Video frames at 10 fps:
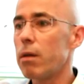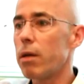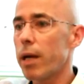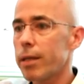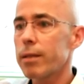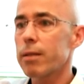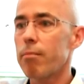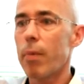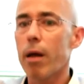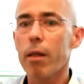Last
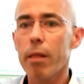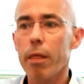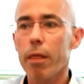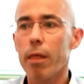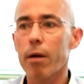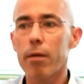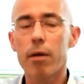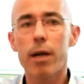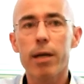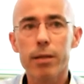month, on
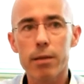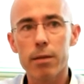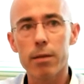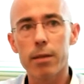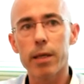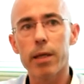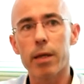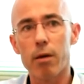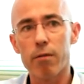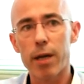the last
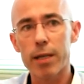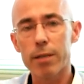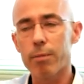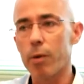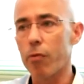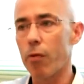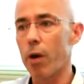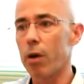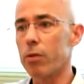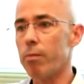day of last month,
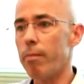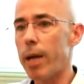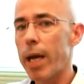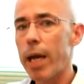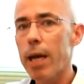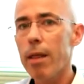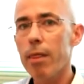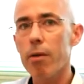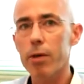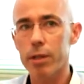on May
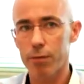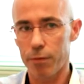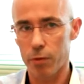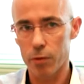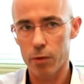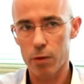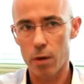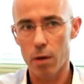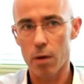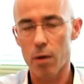31st
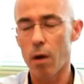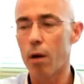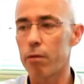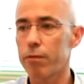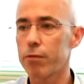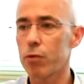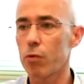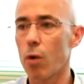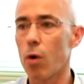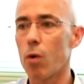of
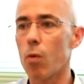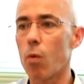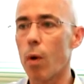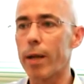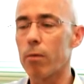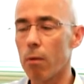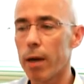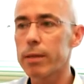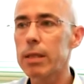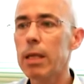
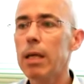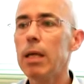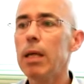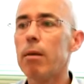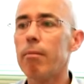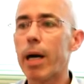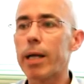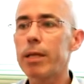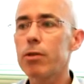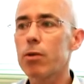2011, Ma
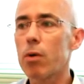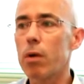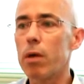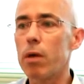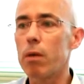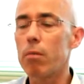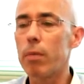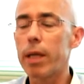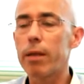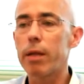Ying-jeou
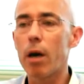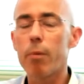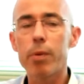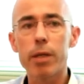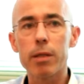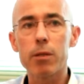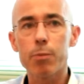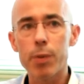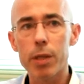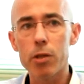made the opening
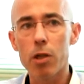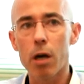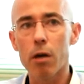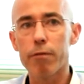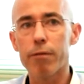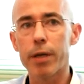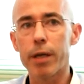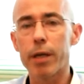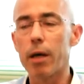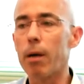speech of
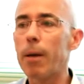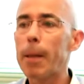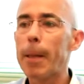a